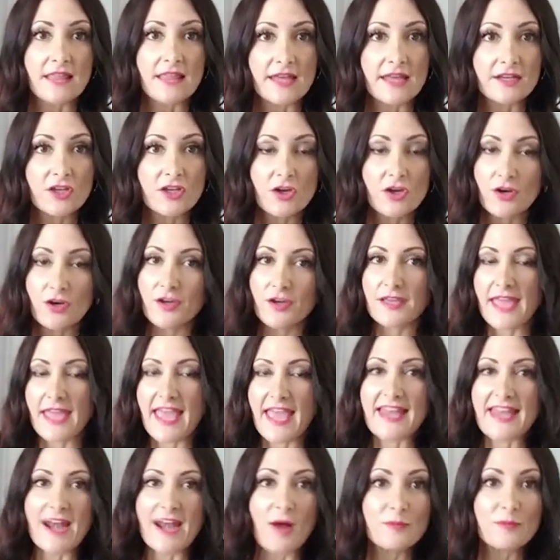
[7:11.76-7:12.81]
let it cook,
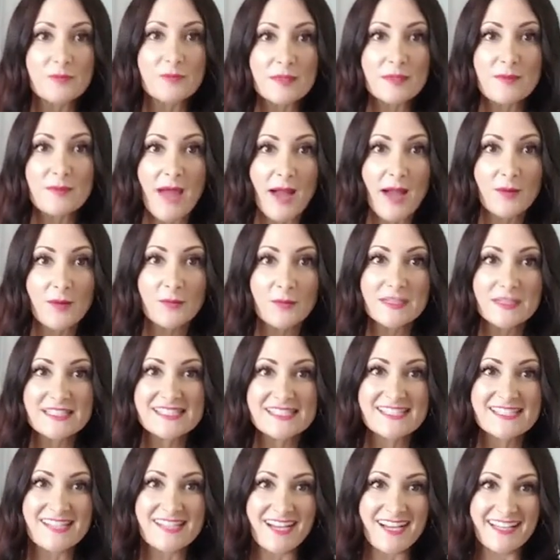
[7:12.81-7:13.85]
and I'll be back when
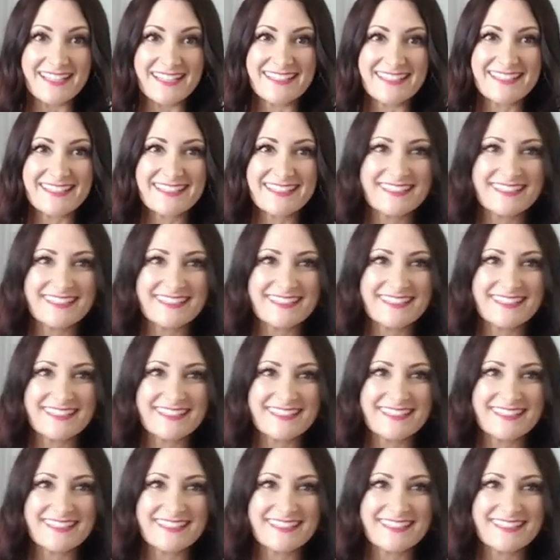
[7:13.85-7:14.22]
it's done.